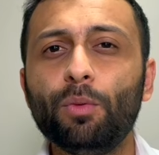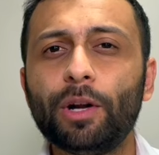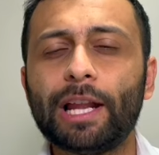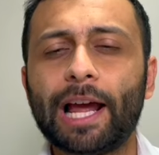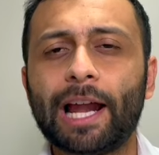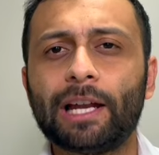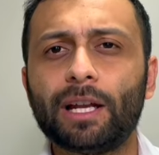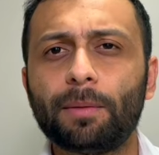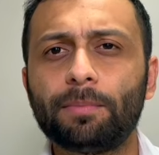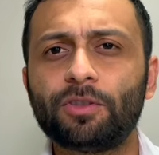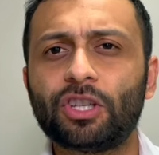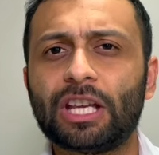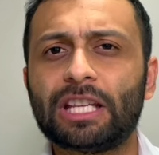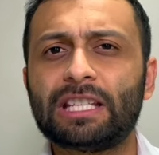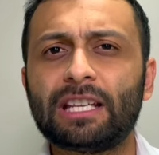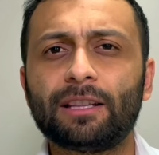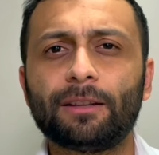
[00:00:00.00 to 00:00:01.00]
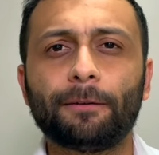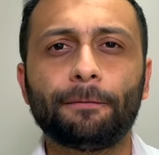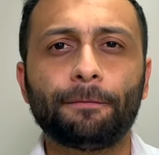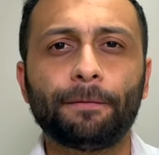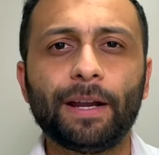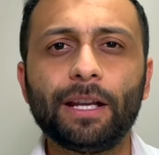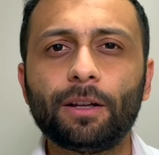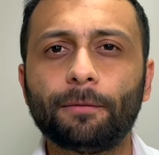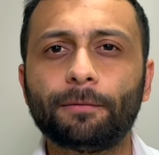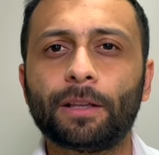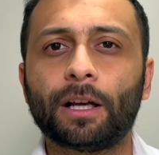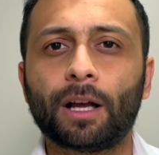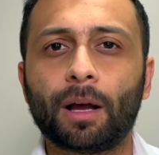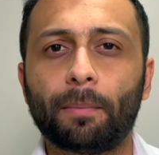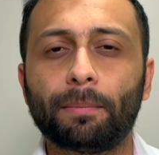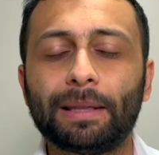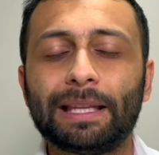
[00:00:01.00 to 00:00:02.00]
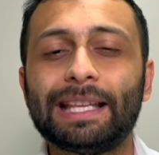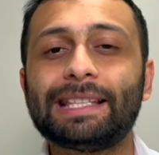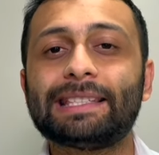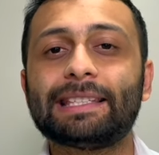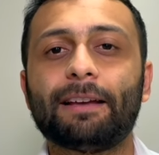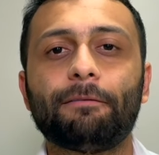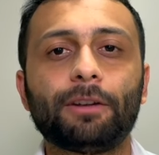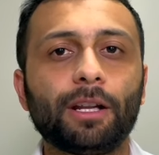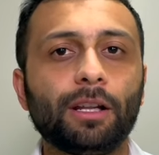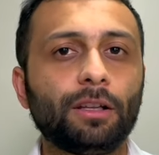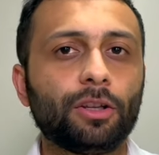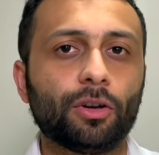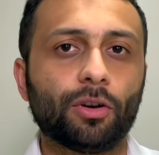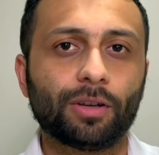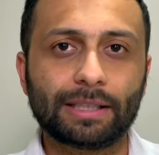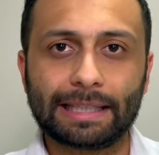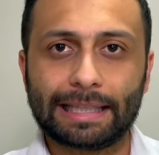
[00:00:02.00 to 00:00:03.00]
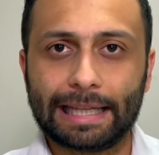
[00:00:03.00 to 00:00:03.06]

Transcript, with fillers: would end up changing the fate of the company several years